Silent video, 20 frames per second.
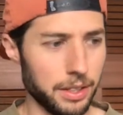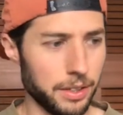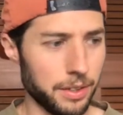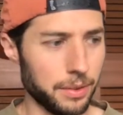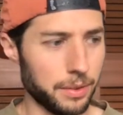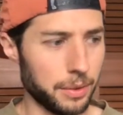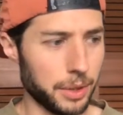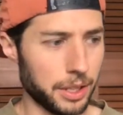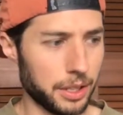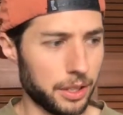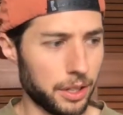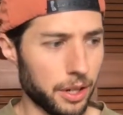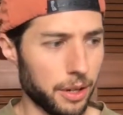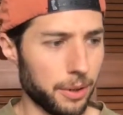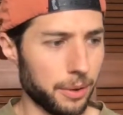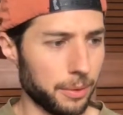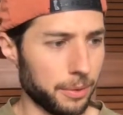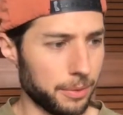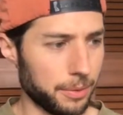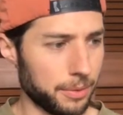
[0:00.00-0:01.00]
we'd
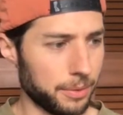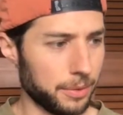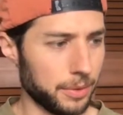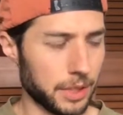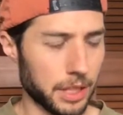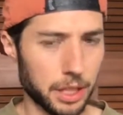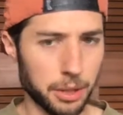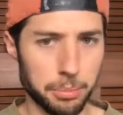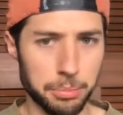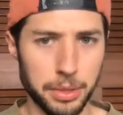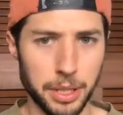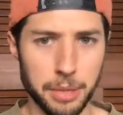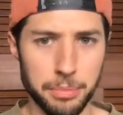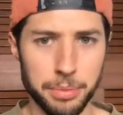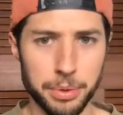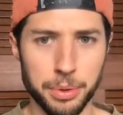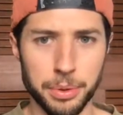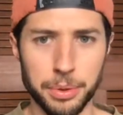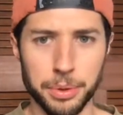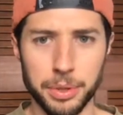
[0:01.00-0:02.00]
go, play
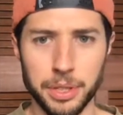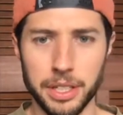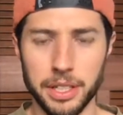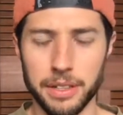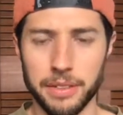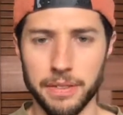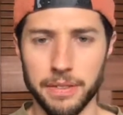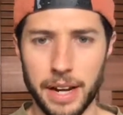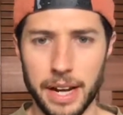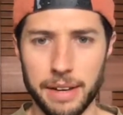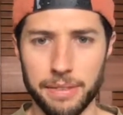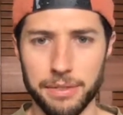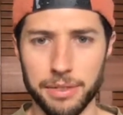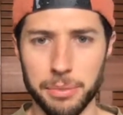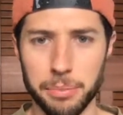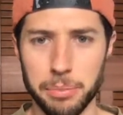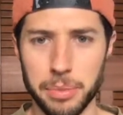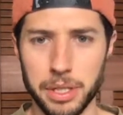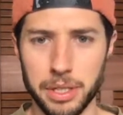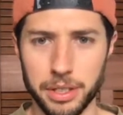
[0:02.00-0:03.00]
pool and have
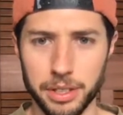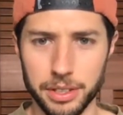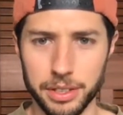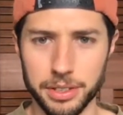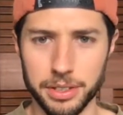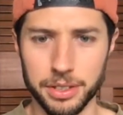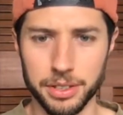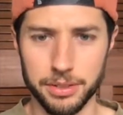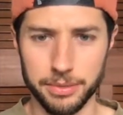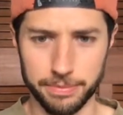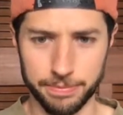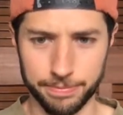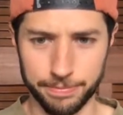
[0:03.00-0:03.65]
some beers, and